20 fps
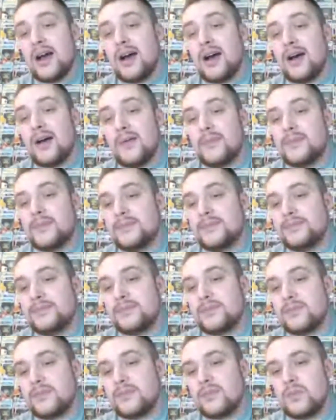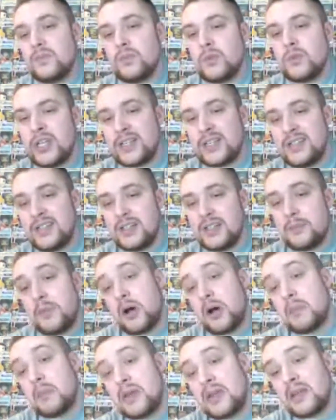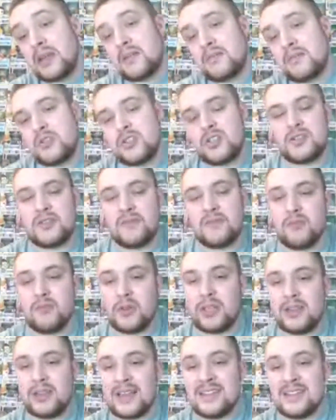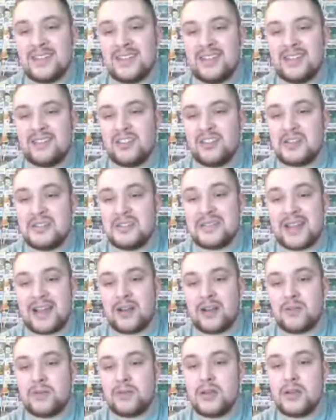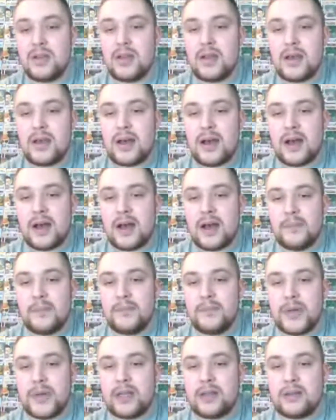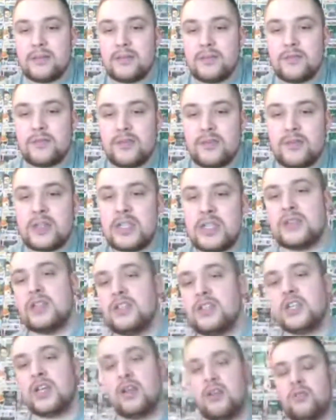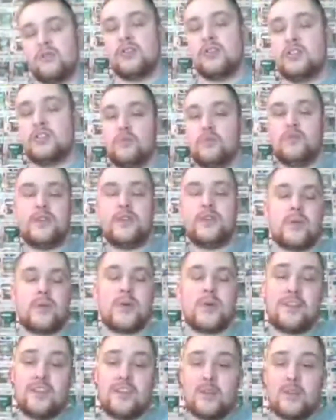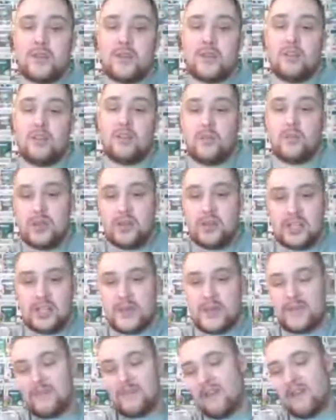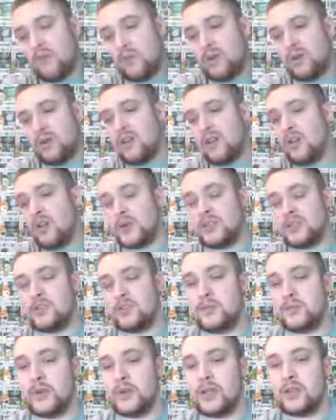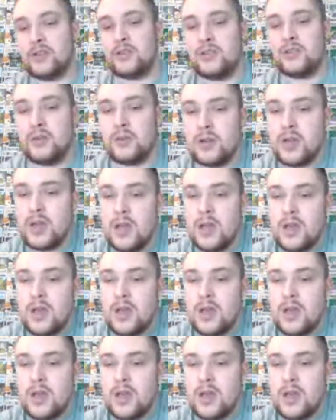We get to see the pumpkin, just a really lazy looking town. But Disney Channel original movie, I have to go with Halloween. That's my favorite one. Halloween 2 is pretty good too.